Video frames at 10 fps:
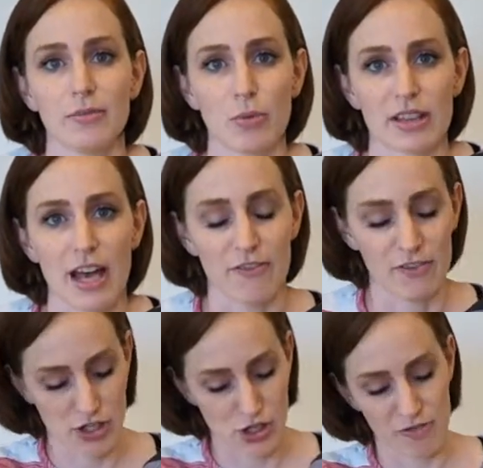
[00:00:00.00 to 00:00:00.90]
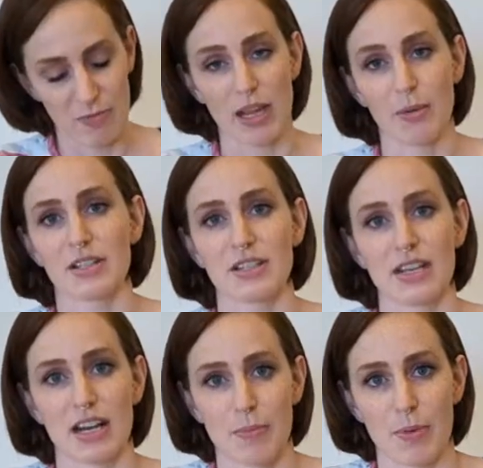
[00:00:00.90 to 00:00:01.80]
with that feature of being able to
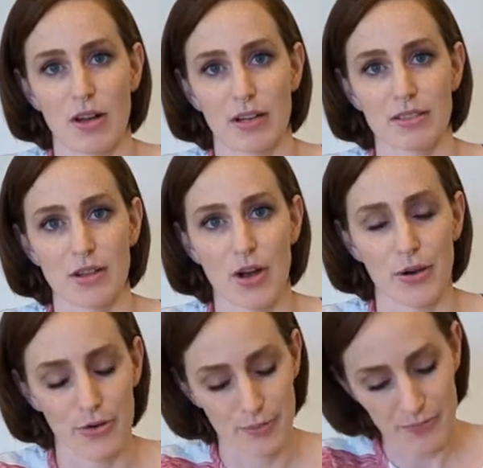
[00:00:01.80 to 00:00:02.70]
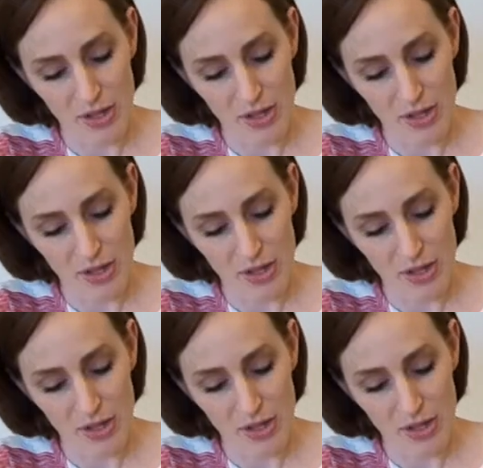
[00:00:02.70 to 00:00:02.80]
stand up on its own.